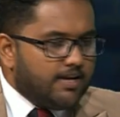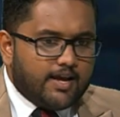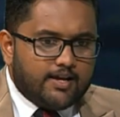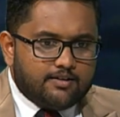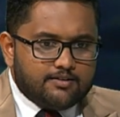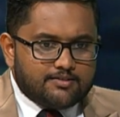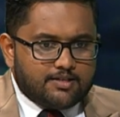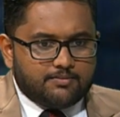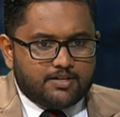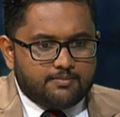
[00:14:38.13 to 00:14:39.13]
And
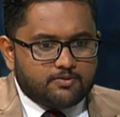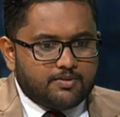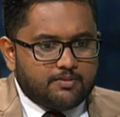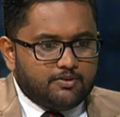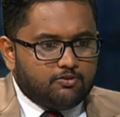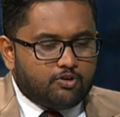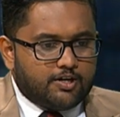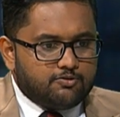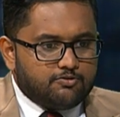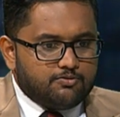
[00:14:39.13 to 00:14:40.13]
sometimes people
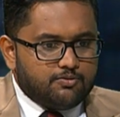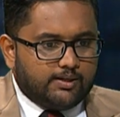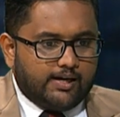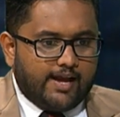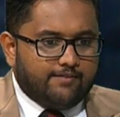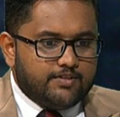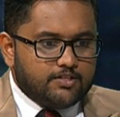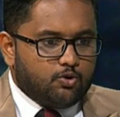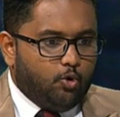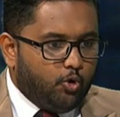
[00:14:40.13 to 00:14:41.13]
try to have
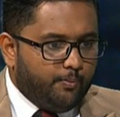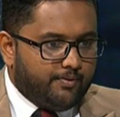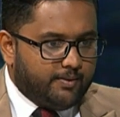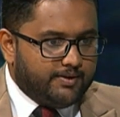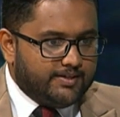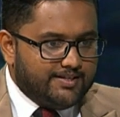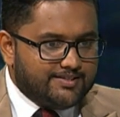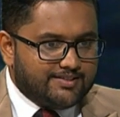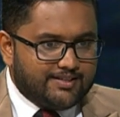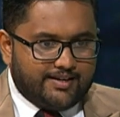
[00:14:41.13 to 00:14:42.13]
these home
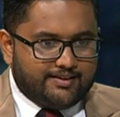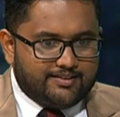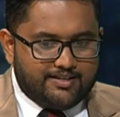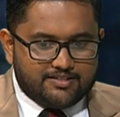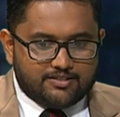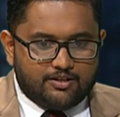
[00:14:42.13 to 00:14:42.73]
remedies, like things